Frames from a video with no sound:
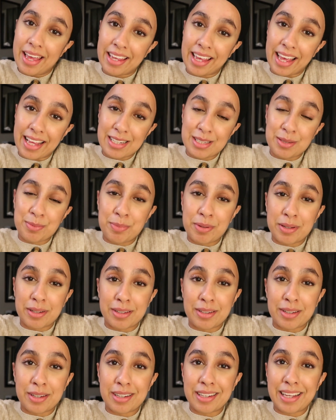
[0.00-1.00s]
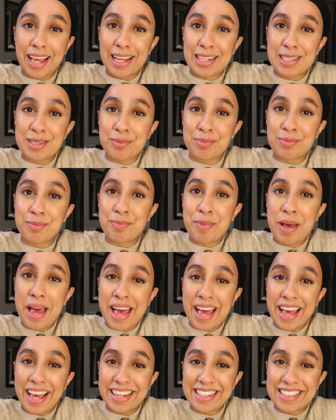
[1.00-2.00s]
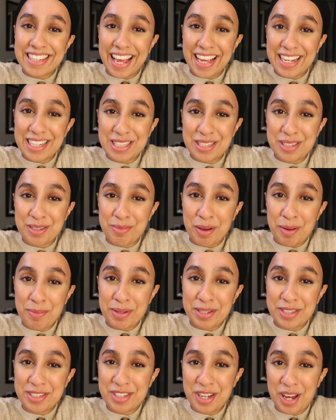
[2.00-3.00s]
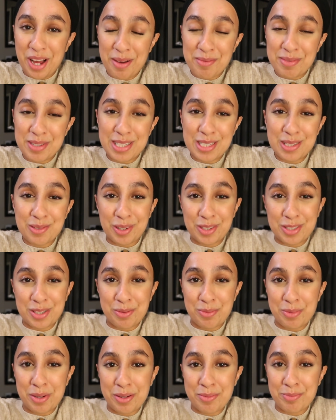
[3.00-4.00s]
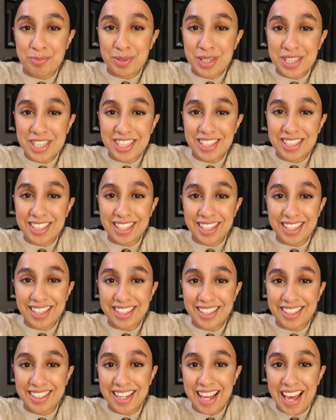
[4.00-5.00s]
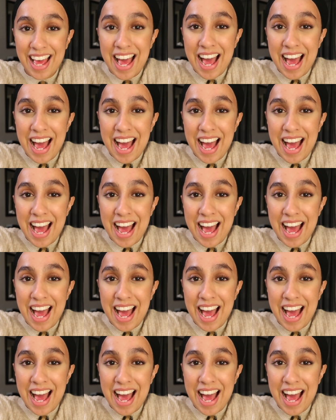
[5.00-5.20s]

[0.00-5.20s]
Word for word: get into put get into bed get into my pajamas watch a bit of Bridgerton